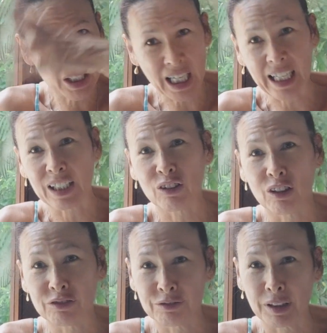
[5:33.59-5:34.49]
taken
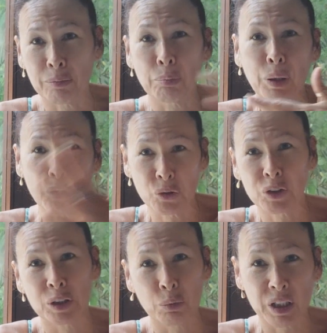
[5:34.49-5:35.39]
off and blown
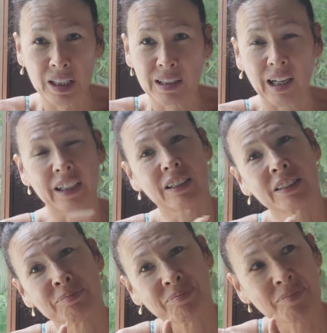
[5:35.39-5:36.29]
in the wind like a